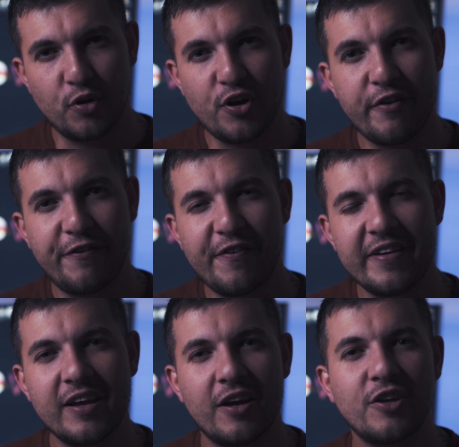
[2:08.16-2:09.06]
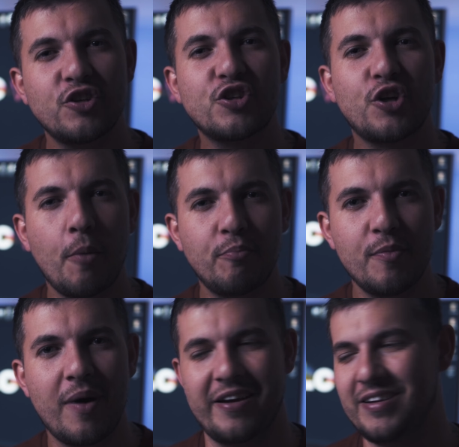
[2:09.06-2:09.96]
But no fear, just
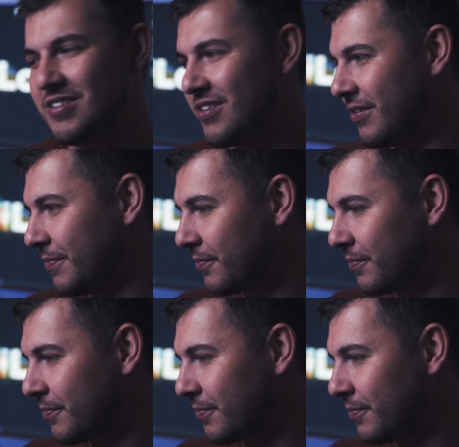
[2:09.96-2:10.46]
compromise.